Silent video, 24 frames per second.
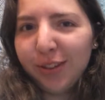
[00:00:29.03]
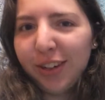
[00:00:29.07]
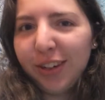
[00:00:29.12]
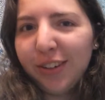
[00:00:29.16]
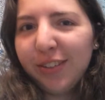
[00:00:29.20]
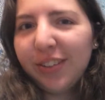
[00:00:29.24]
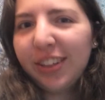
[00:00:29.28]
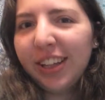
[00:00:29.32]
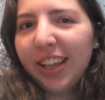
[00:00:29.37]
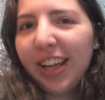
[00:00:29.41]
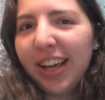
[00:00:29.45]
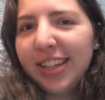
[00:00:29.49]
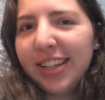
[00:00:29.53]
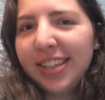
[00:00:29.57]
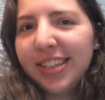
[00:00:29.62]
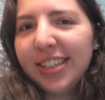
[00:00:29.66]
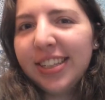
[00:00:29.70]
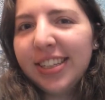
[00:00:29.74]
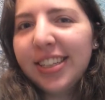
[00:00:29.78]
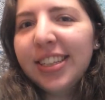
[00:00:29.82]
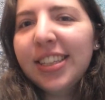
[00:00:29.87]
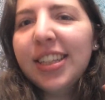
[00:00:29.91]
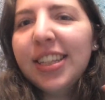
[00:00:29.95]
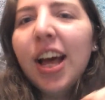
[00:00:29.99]
of
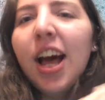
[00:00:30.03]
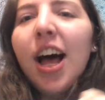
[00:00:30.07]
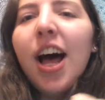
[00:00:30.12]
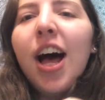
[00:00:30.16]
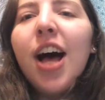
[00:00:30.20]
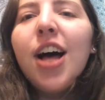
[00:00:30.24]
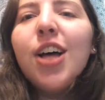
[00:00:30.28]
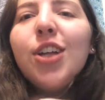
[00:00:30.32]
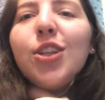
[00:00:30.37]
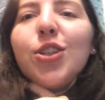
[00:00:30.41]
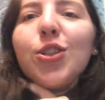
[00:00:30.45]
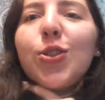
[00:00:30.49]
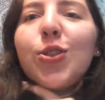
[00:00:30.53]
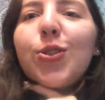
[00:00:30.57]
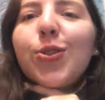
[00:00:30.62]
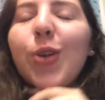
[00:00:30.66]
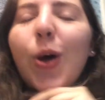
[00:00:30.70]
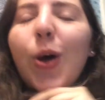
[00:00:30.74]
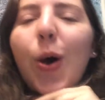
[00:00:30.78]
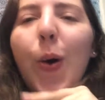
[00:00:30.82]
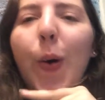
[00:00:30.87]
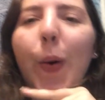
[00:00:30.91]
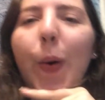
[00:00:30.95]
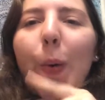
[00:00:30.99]
classes.
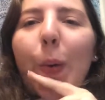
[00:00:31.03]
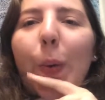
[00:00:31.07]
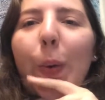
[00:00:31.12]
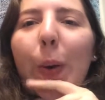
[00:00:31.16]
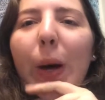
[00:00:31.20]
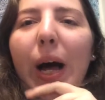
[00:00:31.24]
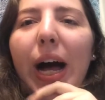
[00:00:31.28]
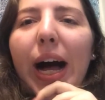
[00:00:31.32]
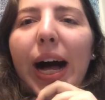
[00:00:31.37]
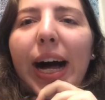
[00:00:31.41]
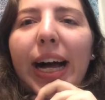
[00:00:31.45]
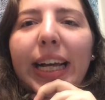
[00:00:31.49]
So